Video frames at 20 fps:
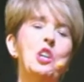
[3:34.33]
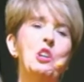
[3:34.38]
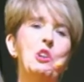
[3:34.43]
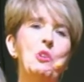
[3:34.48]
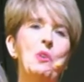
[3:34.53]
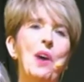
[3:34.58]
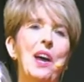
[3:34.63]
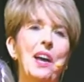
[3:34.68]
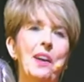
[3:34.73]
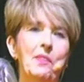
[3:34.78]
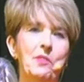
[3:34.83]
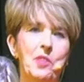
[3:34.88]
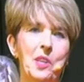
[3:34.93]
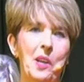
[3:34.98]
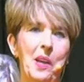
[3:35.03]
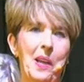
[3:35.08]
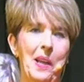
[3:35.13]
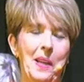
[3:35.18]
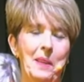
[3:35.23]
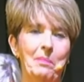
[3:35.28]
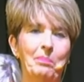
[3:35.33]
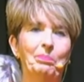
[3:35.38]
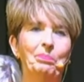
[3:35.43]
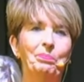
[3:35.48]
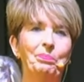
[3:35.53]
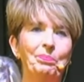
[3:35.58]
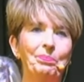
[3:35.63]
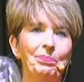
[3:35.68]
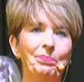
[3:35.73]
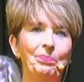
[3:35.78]
you have time.
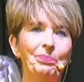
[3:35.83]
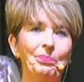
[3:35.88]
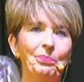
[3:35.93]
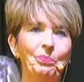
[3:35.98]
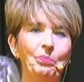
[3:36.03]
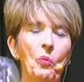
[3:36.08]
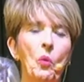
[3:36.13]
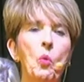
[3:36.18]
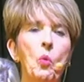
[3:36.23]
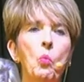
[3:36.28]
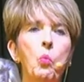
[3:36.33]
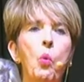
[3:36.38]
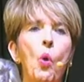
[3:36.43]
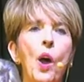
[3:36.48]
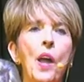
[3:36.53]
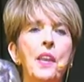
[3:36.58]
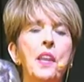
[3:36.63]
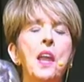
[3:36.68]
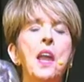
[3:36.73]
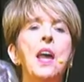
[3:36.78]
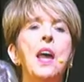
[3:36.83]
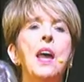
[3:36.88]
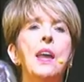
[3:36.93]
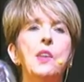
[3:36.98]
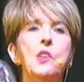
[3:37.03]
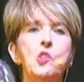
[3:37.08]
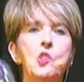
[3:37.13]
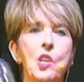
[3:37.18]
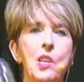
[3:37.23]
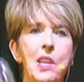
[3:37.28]
What
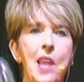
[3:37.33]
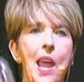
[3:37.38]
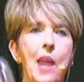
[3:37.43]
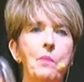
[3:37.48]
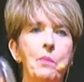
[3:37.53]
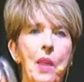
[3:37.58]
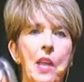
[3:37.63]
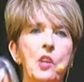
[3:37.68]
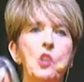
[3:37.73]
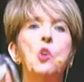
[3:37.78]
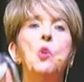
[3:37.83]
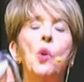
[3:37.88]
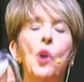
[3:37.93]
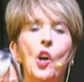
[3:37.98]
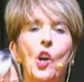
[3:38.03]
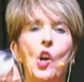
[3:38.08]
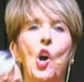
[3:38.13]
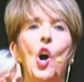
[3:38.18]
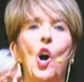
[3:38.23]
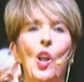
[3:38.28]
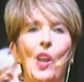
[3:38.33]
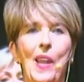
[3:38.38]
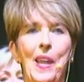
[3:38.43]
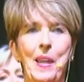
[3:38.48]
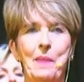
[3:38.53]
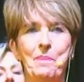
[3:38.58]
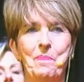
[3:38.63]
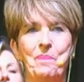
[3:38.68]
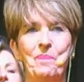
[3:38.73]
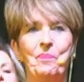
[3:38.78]
is the name that you are calling?
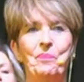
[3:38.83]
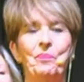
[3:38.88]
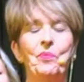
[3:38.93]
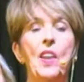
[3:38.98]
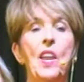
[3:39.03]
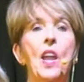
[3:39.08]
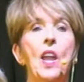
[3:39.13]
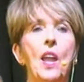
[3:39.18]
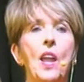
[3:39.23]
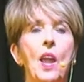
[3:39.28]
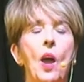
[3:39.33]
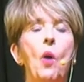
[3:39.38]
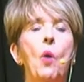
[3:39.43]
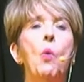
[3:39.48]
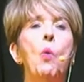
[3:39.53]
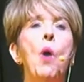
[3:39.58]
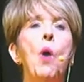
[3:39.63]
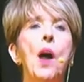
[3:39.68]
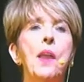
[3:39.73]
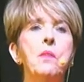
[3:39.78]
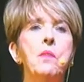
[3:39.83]
What